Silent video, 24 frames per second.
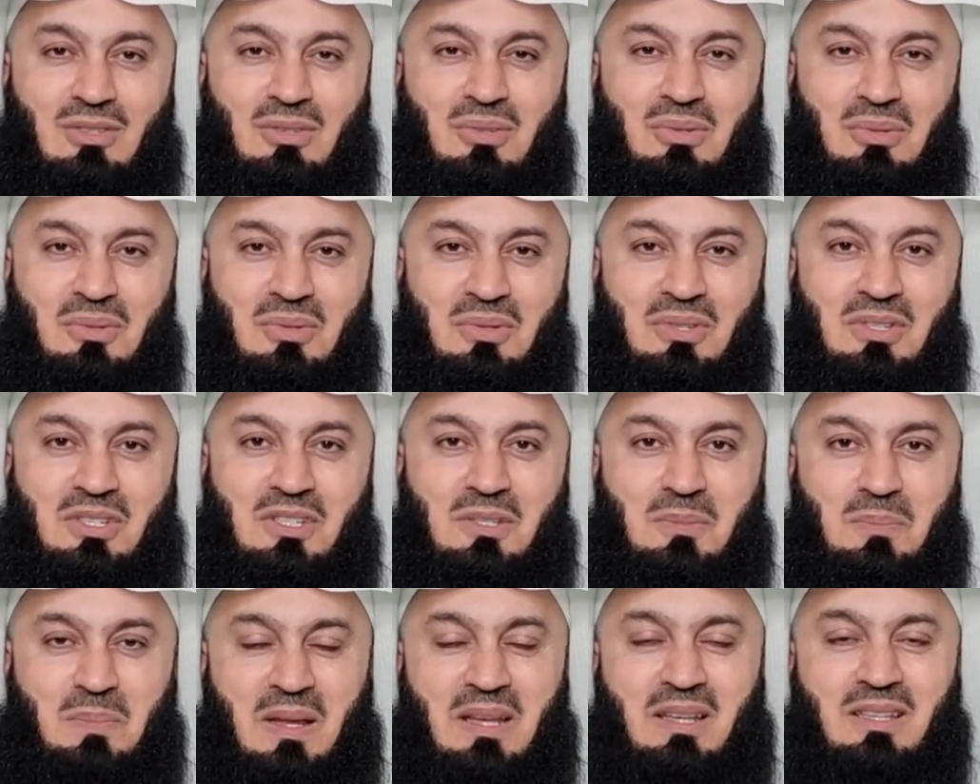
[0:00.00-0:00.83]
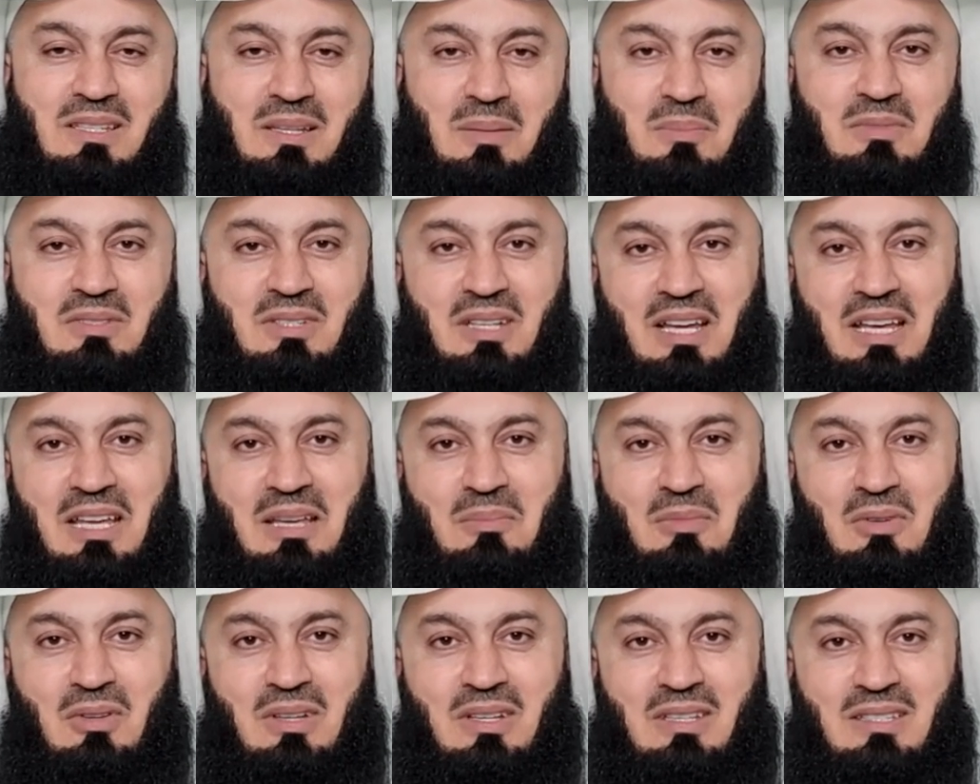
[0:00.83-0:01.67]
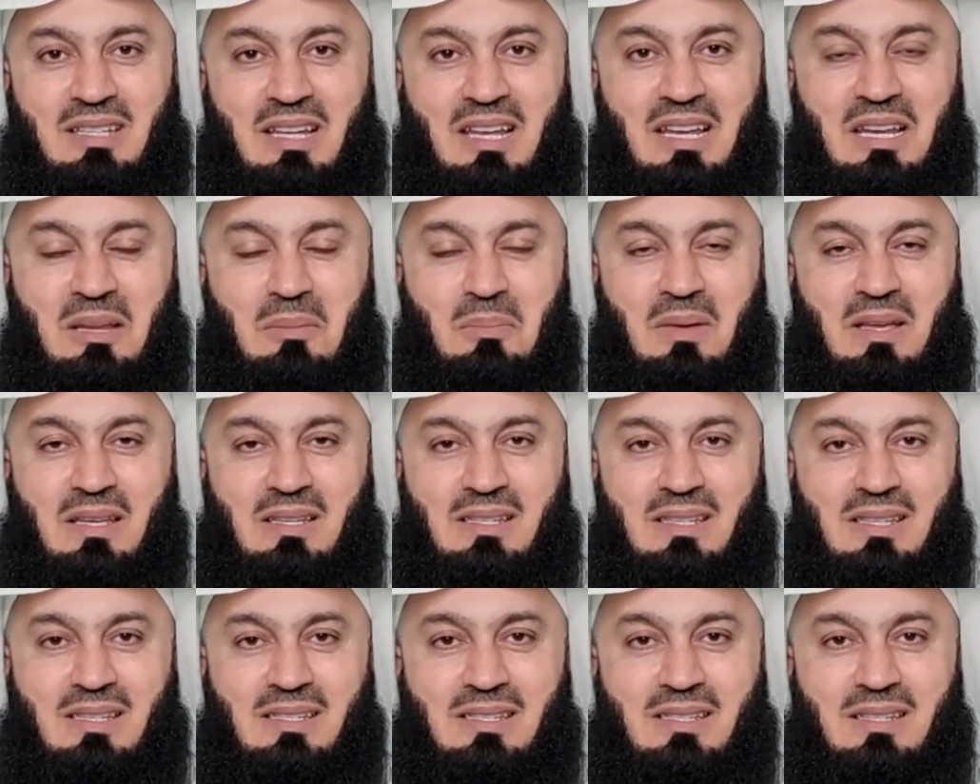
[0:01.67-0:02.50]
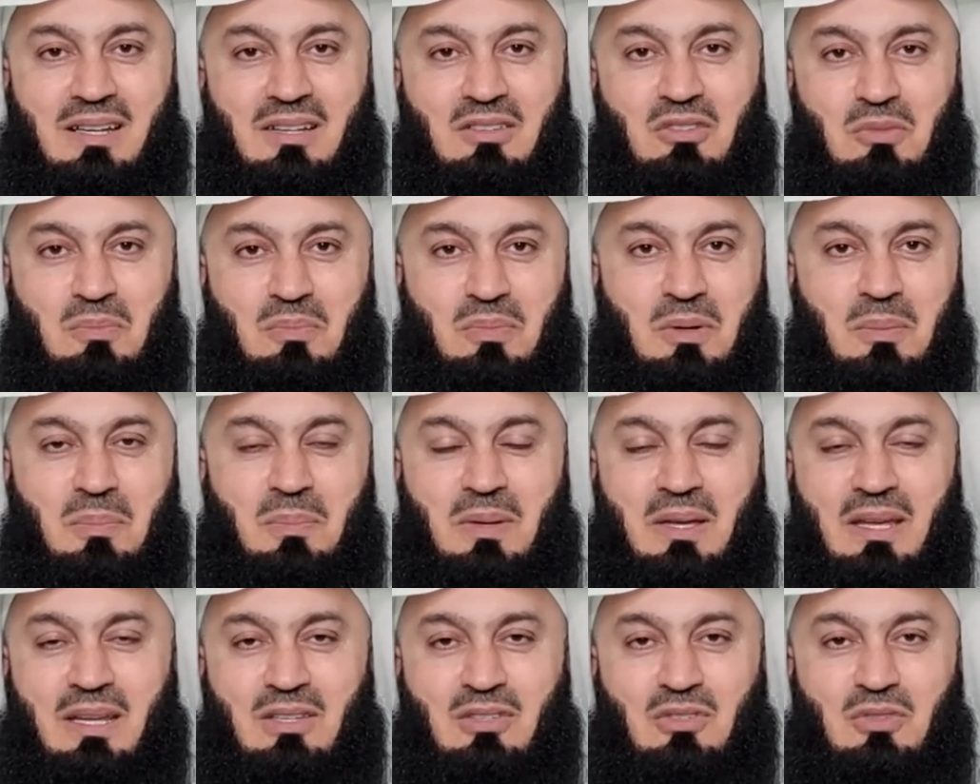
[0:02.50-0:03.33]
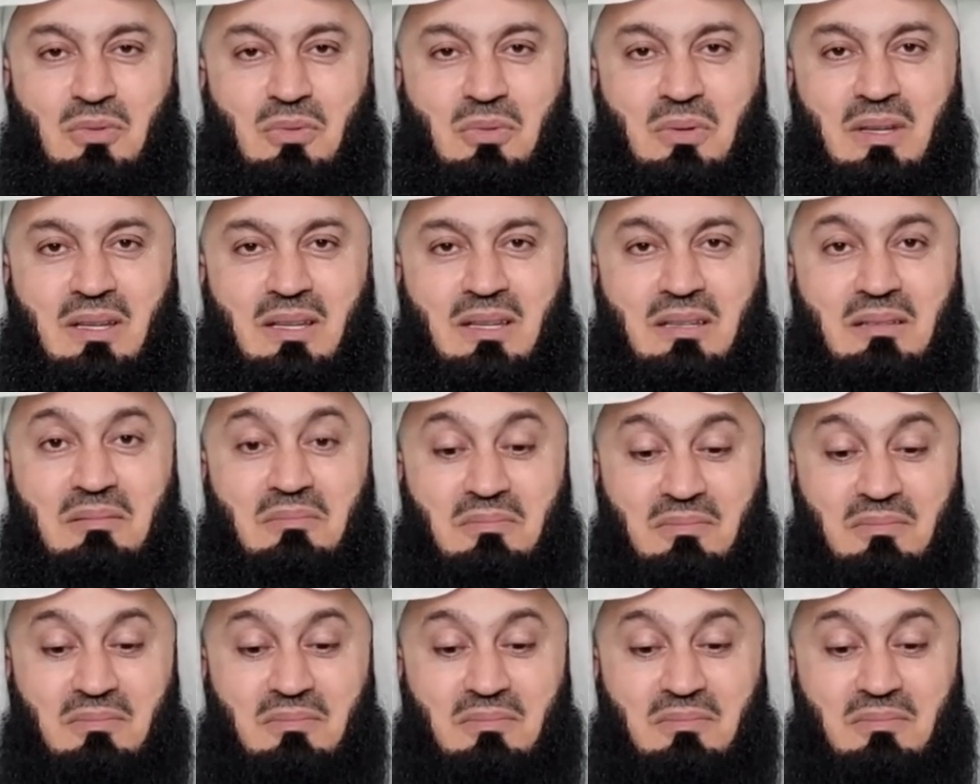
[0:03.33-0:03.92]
Do you spend some time on a daily basis? Are you prepared to